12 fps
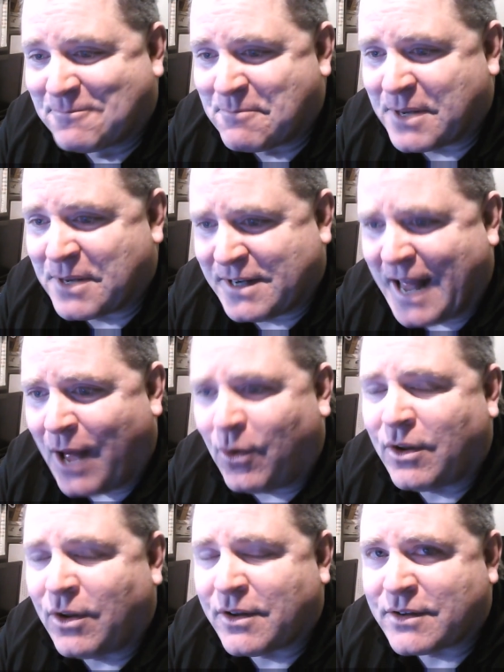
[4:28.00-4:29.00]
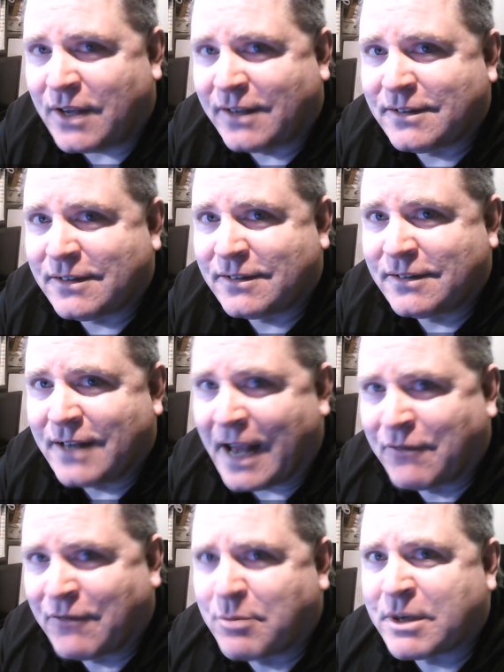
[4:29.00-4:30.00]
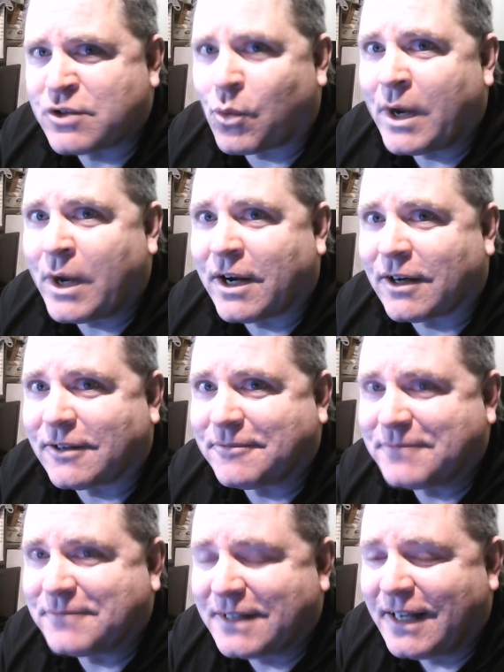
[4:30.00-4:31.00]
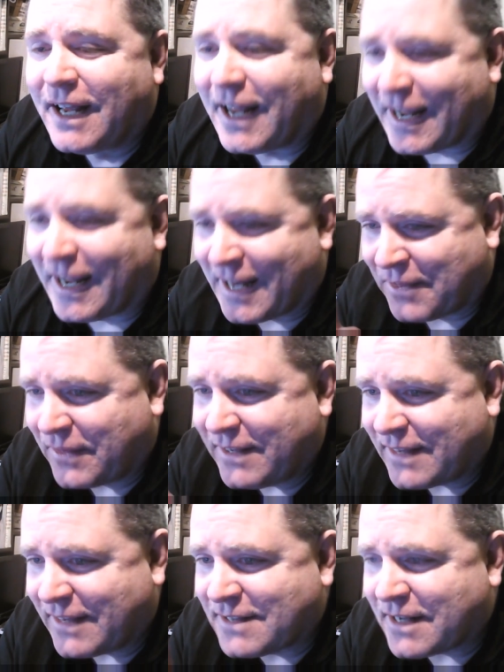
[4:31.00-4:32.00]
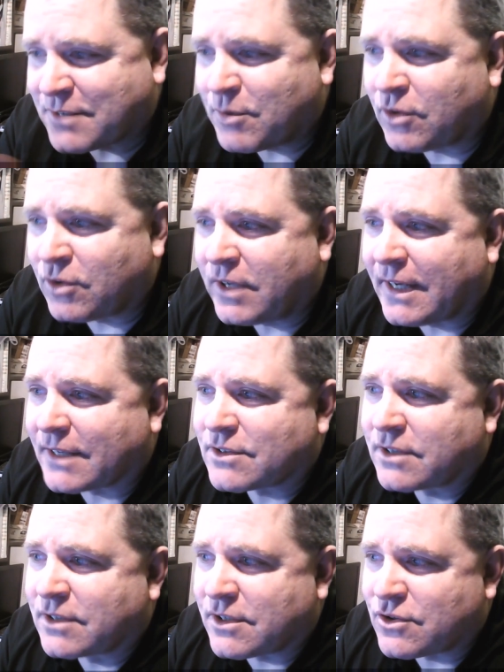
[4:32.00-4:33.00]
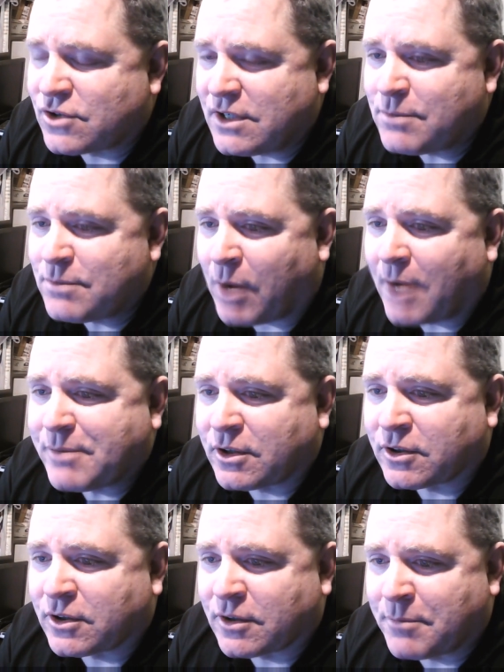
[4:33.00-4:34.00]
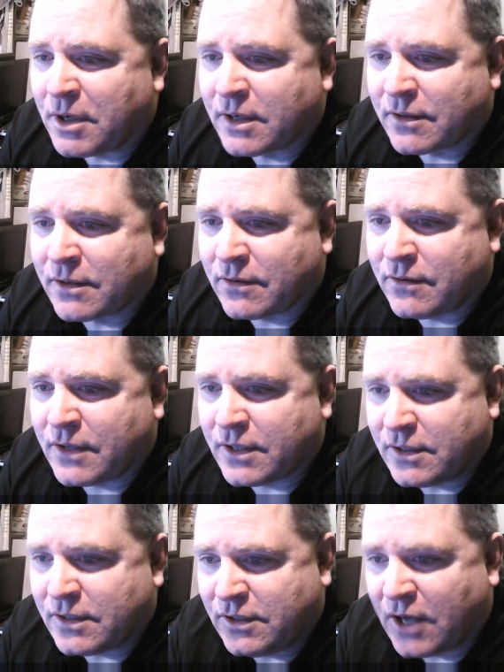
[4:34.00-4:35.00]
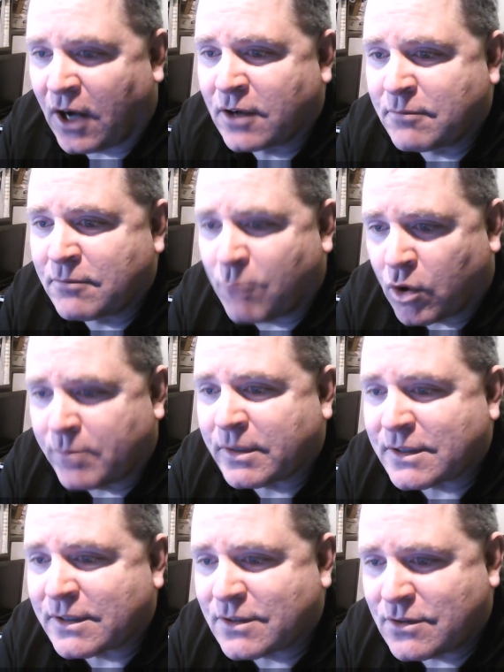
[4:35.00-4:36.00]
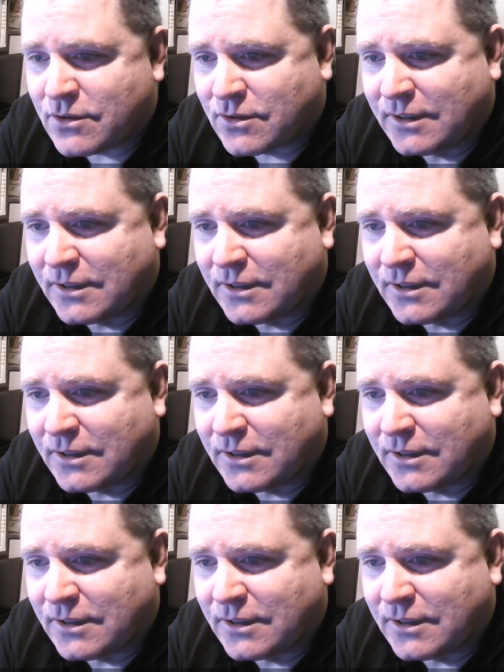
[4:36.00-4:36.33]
but now all of a sudden, everybody's aware. And I think that's Exmo Lex, because she's popular among the young Mormons